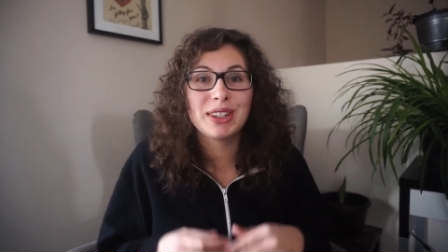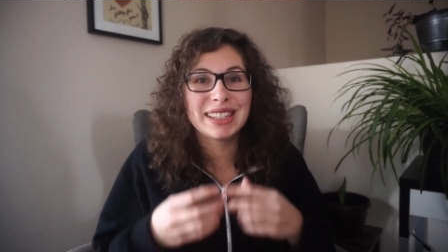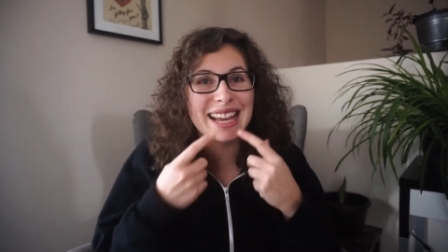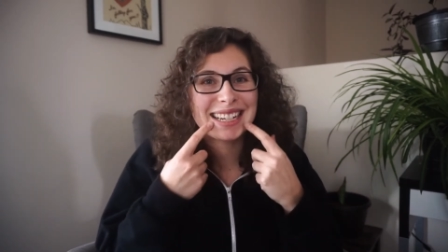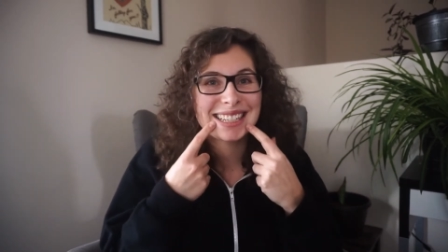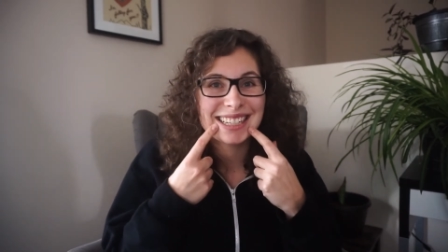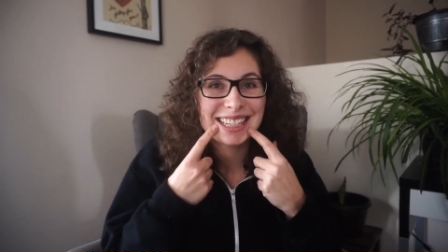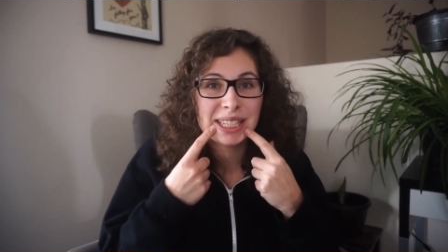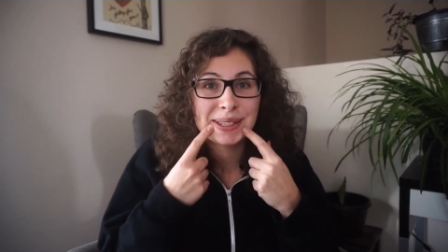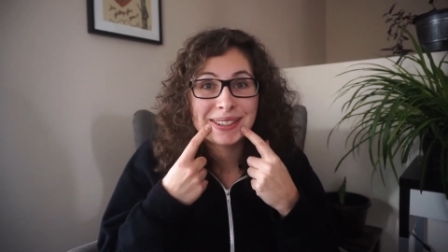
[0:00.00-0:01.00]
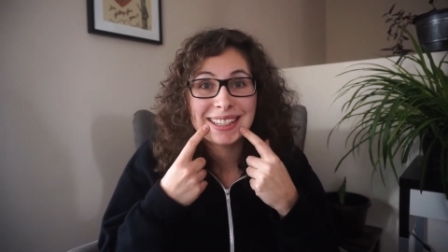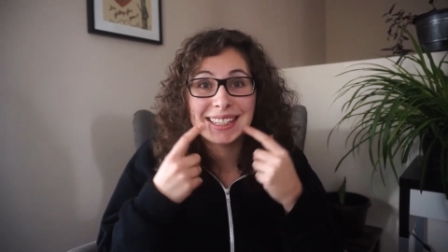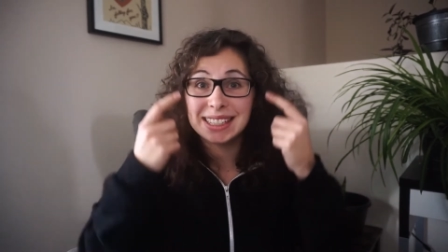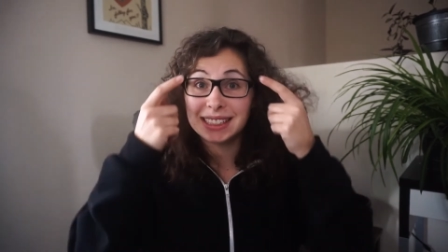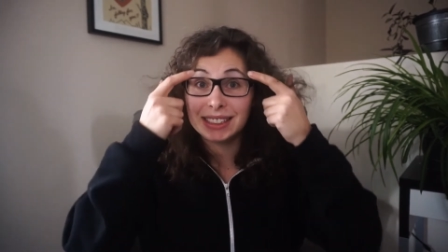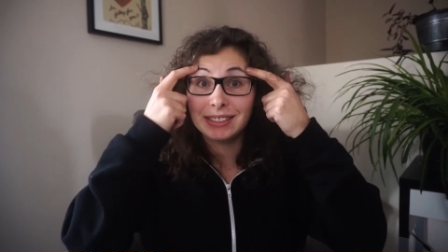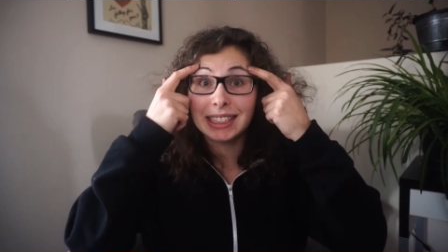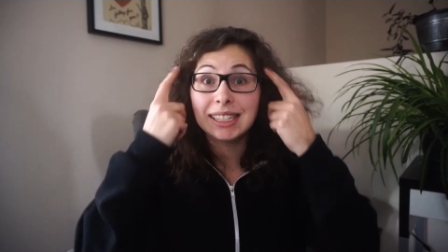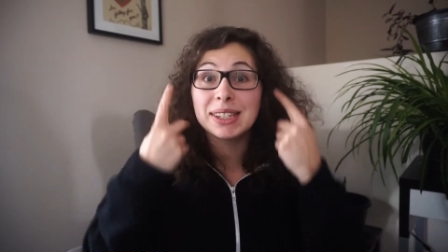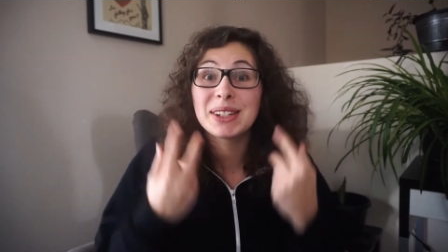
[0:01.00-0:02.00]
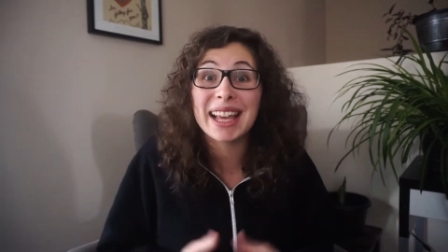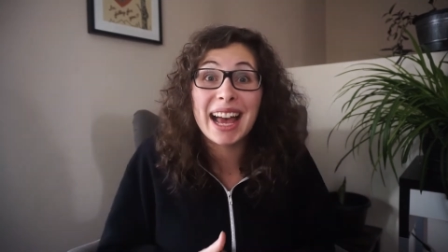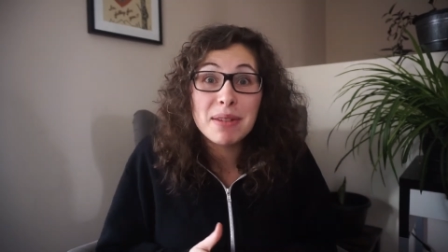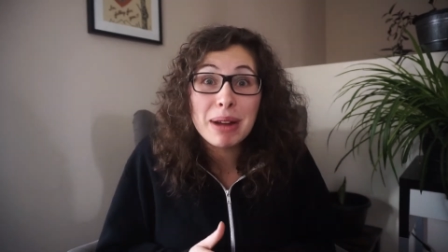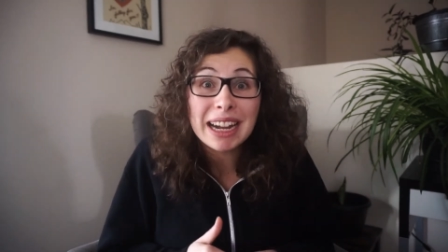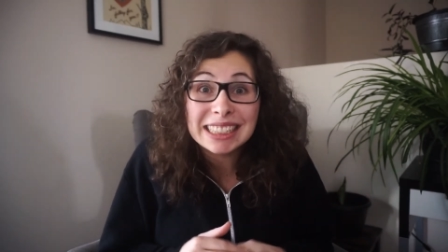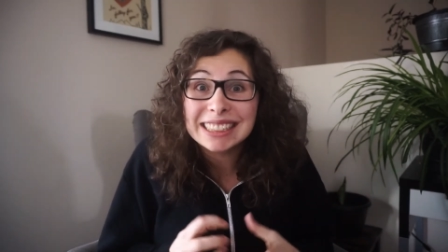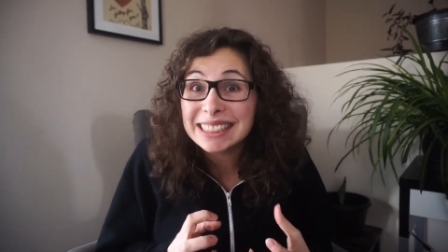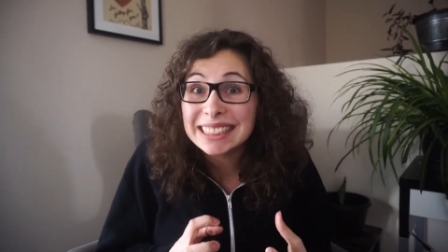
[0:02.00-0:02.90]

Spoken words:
use that shark smile and raise those eyebrows,